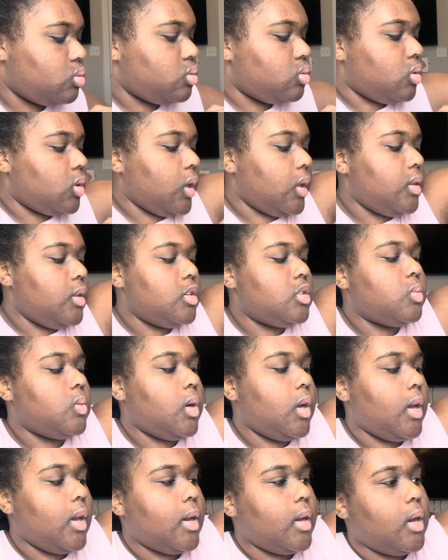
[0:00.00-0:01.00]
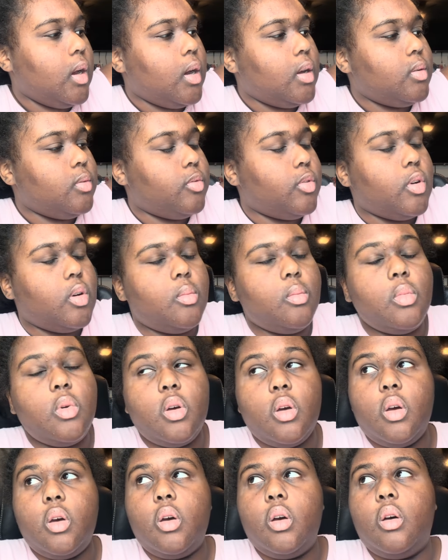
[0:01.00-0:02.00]
Okay, this one I had gotten from
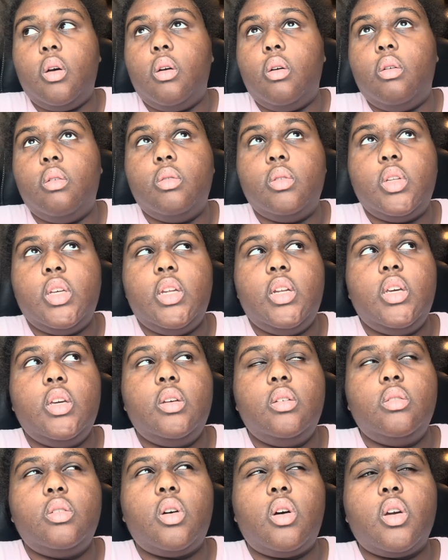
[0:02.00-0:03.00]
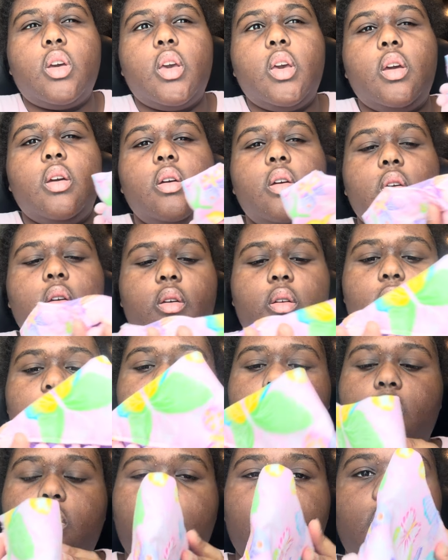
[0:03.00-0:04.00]
Leading Dog Gear,
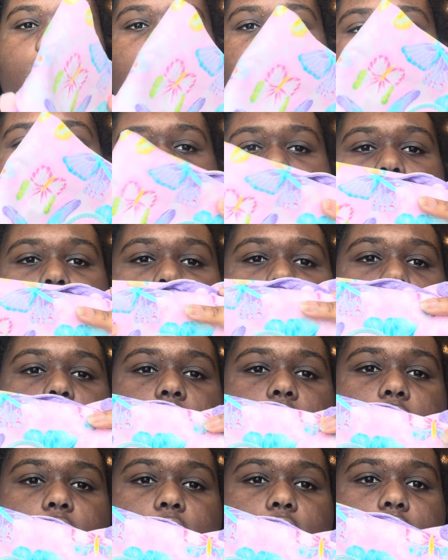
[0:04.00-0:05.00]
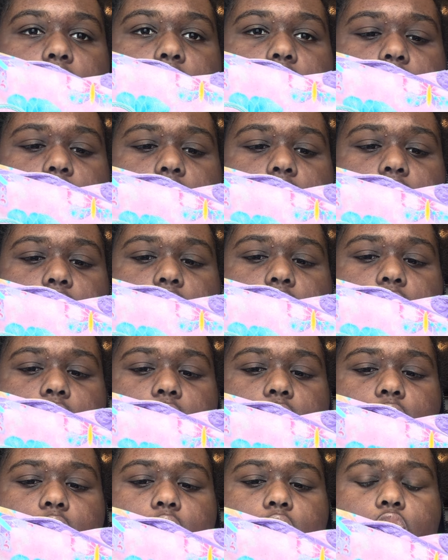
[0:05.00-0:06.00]
I think, like
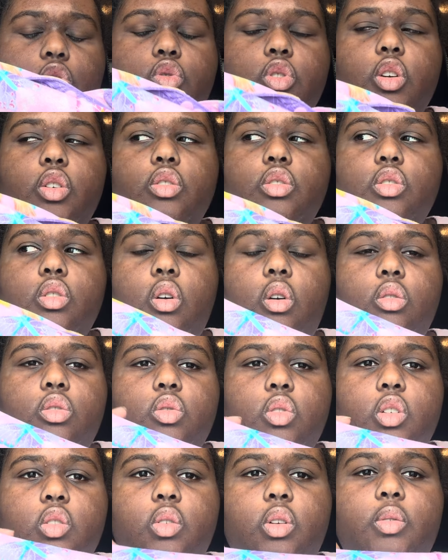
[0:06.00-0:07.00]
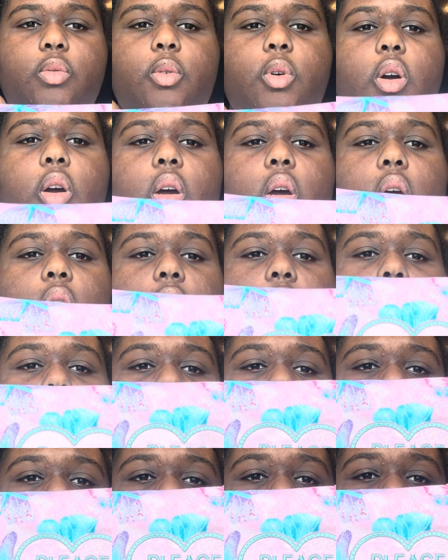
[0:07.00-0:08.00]
2 years ago, 2024.
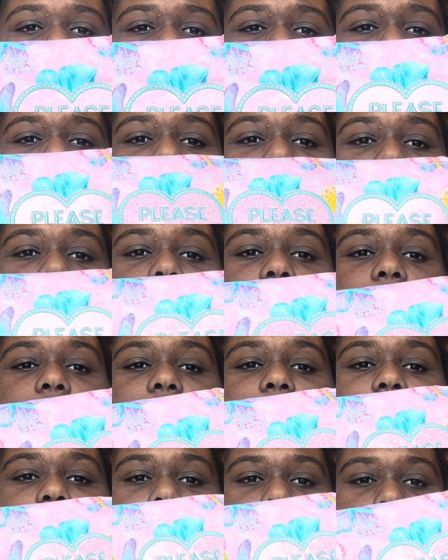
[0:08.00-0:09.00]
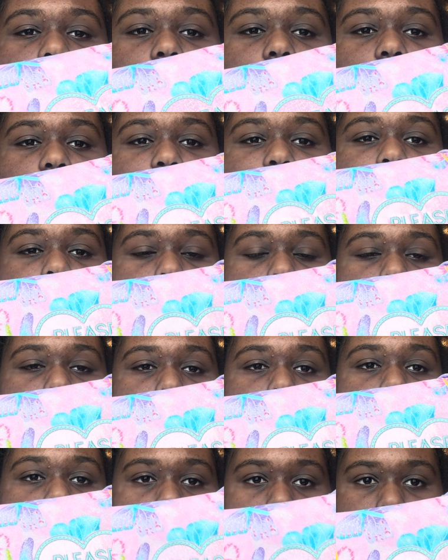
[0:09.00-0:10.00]
I had gotten this for my
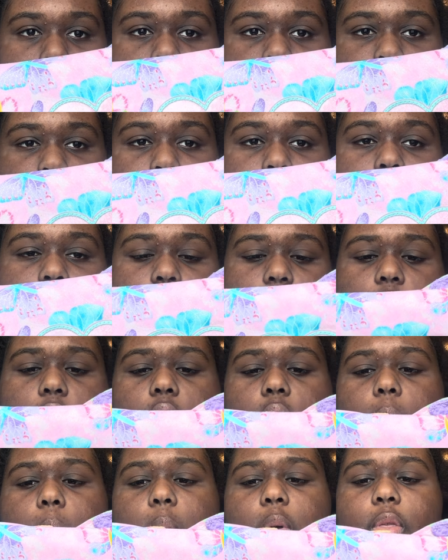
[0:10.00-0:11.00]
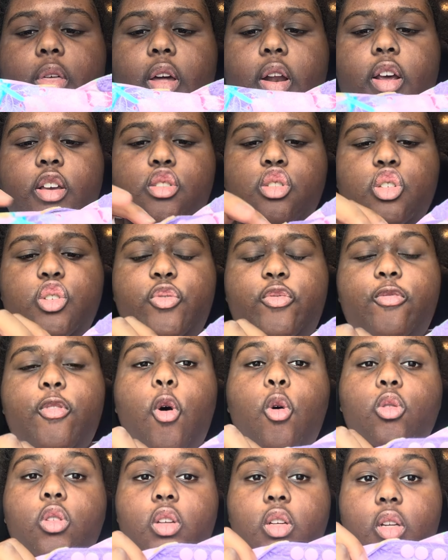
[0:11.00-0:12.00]
prospect, but then I just
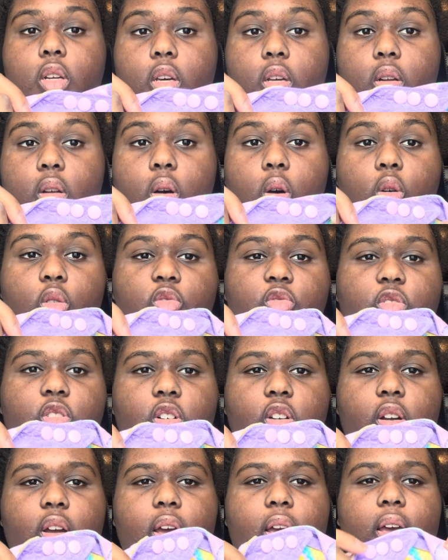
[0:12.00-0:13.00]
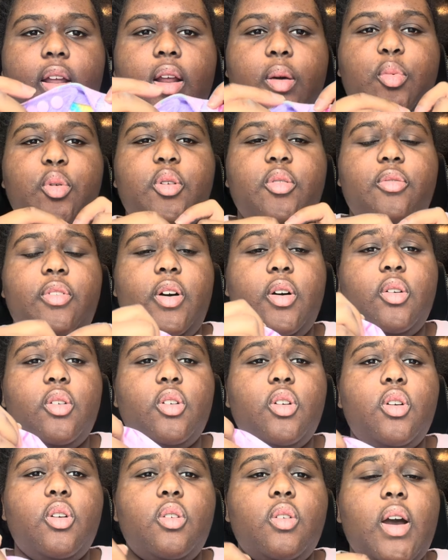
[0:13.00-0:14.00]
folded it over and I put
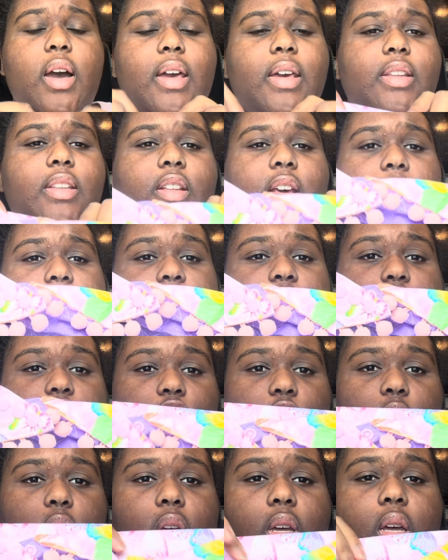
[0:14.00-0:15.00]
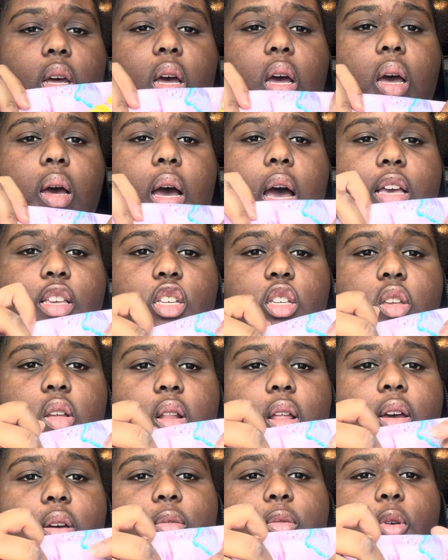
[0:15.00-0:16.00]
Velcro. I didn't sew it. I just
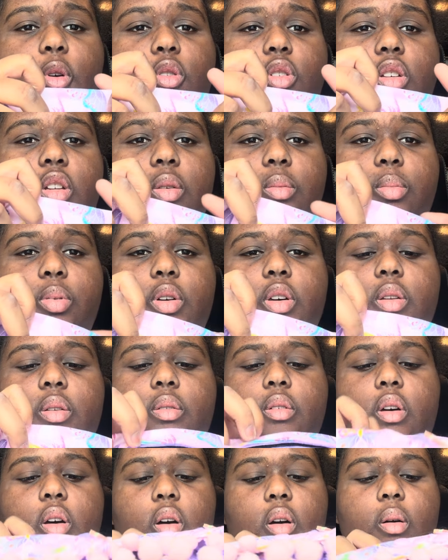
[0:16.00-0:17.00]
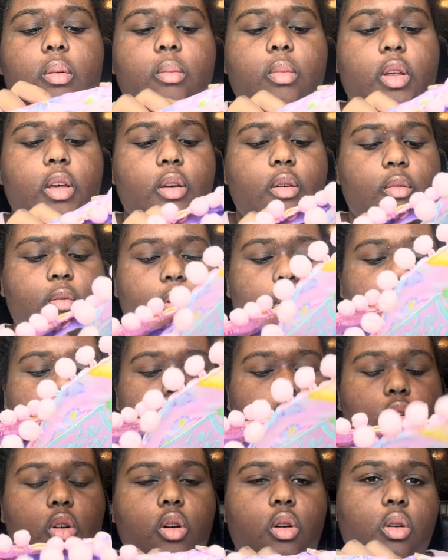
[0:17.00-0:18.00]
like folded and put like
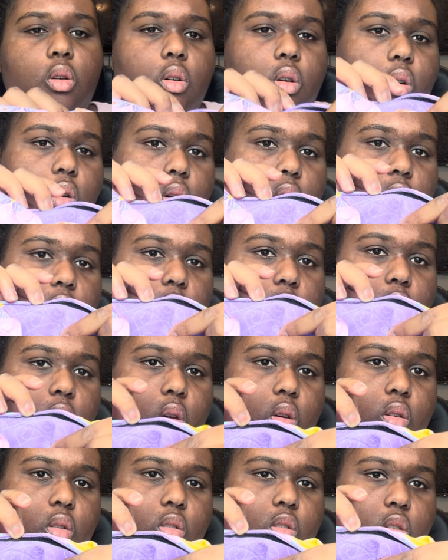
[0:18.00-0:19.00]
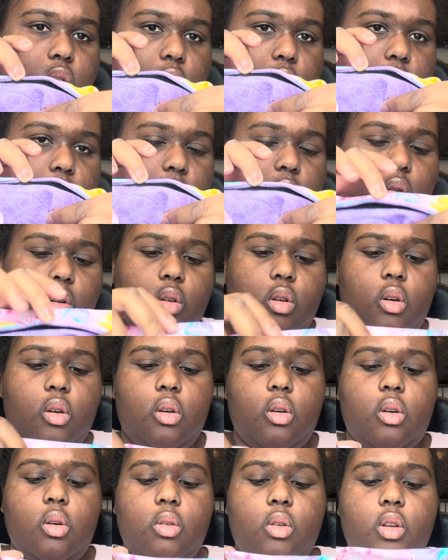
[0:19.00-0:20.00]
Velcro so
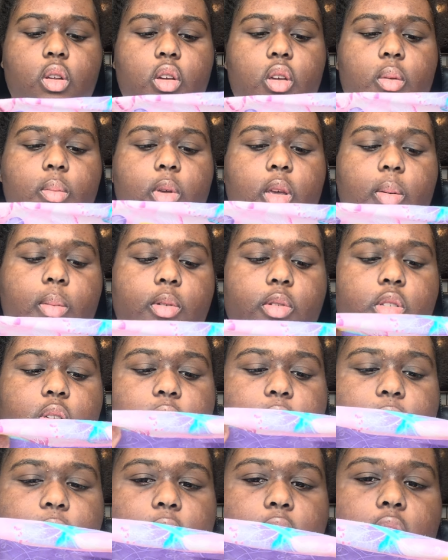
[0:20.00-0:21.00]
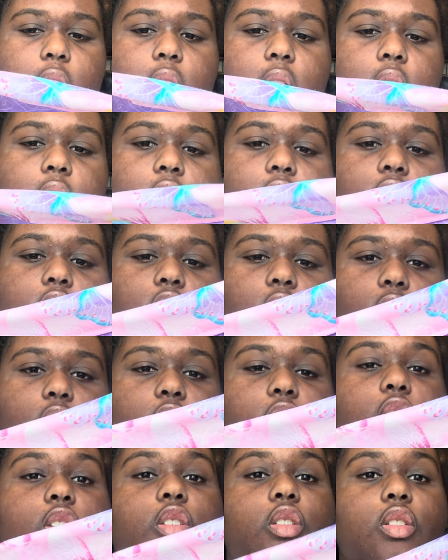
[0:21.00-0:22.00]
Coconut could be able to fit in it. So
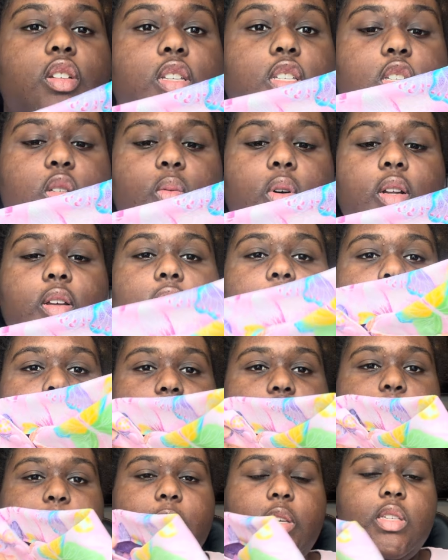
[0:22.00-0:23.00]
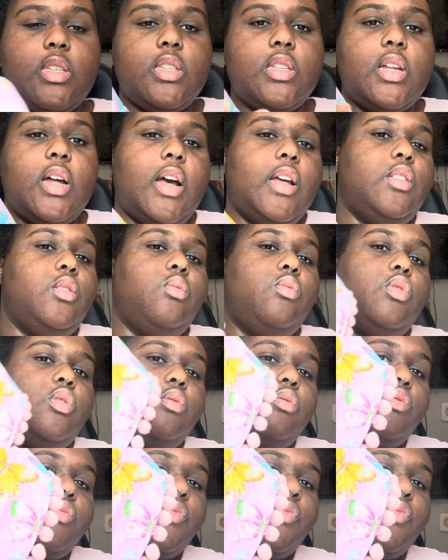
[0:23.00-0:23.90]
this is one of his pieces that I do use